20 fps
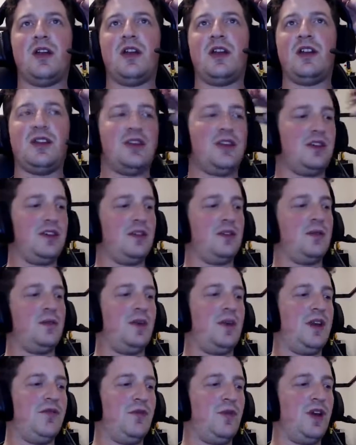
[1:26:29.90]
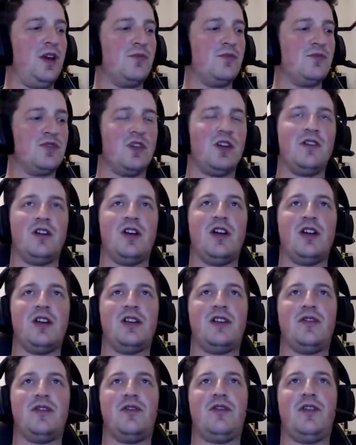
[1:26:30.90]
but I think but if when I'm driving, I don't
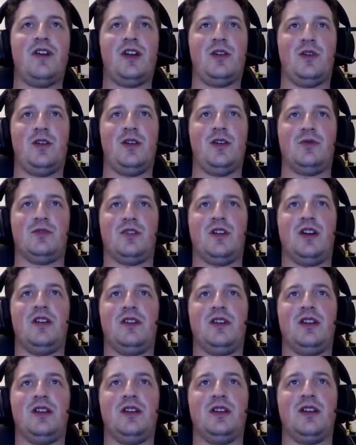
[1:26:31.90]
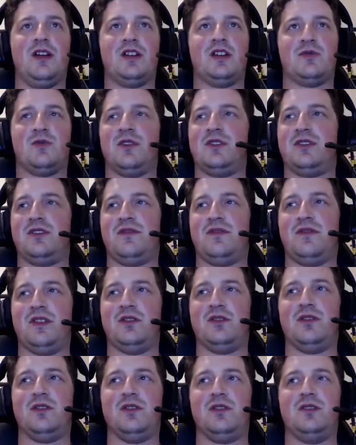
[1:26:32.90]
give a fuck what I'm driving. I just want it to
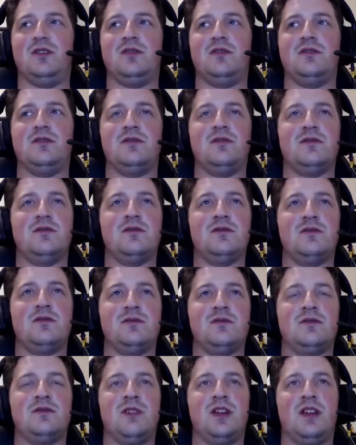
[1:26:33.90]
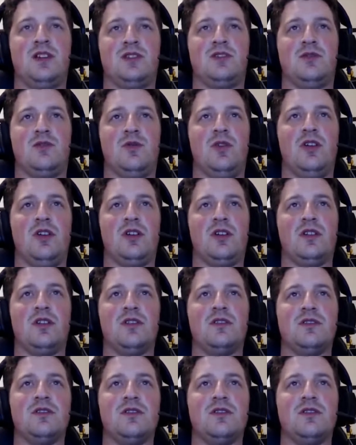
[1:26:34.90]
feel good and it to work